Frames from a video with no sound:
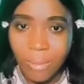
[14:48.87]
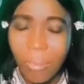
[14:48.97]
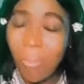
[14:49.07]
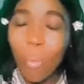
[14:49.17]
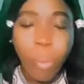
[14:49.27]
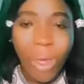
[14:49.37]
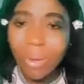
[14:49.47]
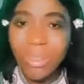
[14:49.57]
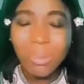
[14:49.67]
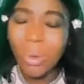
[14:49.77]

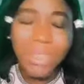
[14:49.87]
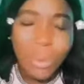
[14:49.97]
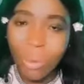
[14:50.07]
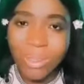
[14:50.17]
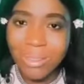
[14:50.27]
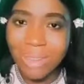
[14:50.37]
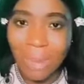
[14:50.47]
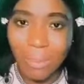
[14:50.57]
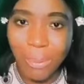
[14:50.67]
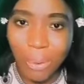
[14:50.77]
Wealth, money wasn't
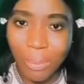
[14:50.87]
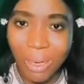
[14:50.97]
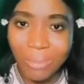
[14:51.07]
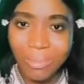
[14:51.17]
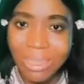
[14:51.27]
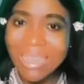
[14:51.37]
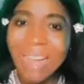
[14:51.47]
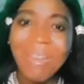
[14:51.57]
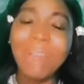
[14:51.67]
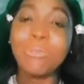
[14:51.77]
their problem. They
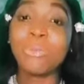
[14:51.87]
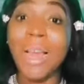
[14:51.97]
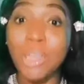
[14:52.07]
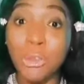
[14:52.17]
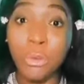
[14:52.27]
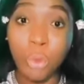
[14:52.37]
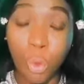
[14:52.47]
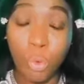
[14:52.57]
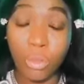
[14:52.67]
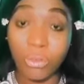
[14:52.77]
never valued
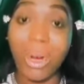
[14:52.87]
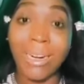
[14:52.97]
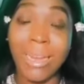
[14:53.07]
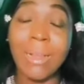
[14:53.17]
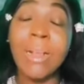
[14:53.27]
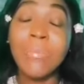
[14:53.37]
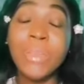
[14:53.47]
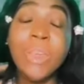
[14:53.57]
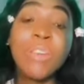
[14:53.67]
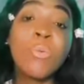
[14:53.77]
gold. Rather,
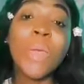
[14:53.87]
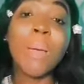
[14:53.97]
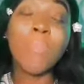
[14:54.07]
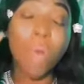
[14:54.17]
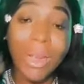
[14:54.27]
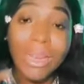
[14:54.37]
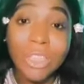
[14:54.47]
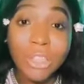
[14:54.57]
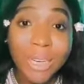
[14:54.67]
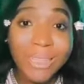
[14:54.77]
they were more
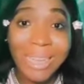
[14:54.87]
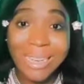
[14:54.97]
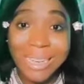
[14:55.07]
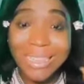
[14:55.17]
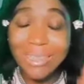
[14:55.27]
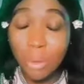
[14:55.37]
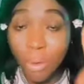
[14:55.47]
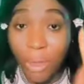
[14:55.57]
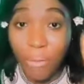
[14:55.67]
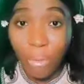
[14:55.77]
interested in
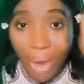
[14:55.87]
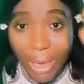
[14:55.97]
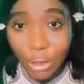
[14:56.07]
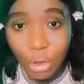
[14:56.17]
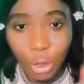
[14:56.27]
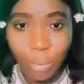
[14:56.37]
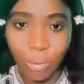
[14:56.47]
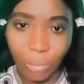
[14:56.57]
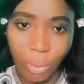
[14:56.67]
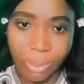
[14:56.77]
looking for a drop
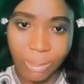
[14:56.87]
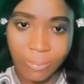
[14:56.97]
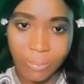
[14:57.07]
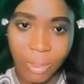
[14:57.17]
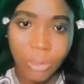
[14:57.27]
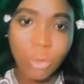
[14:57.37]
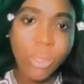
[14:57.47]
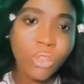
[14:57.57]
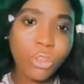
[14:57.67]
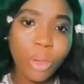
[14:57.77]
of water. So
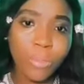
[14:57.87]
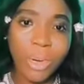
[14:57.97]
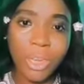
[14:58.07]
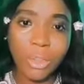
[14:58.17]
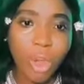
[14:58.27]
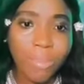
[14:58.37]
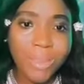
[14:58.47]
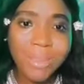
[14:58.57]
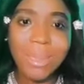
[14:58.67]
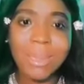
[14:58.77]
in summary, it all
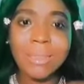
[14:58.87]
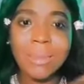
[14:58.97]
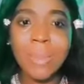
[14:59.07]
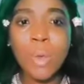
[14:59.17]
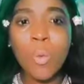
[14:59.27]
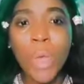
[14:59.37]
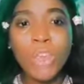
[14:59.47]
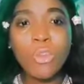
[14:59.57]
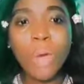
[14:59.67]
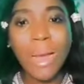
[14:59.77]
means that
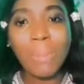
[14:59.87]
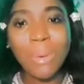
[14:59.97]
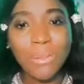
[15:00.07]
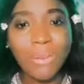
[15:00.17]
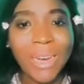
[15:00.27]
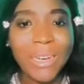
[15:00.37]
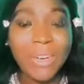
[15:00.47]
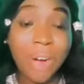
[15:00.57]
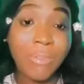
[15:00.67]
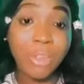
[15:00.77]
when you amplify the
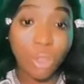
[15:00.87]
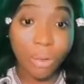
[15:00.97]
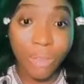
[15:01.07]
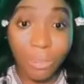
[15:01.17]
gravity of the